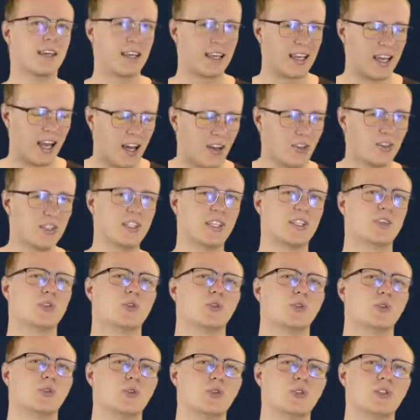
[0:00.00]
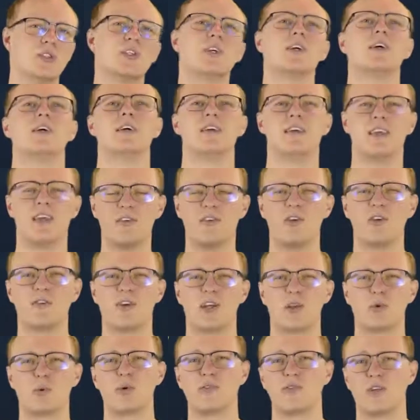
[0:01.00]
counting rules given
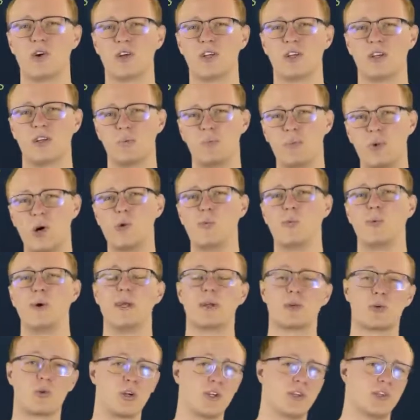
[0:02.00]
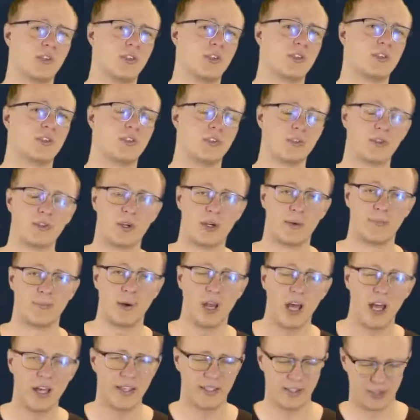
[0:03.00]
that we've got an appropriate question to
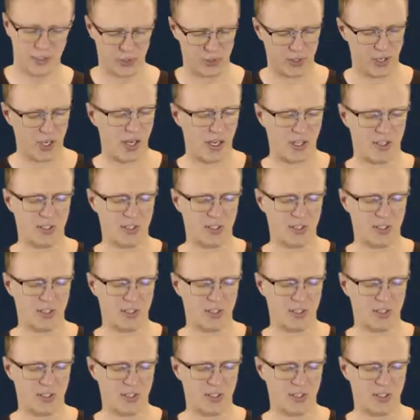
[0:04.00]
apply it to.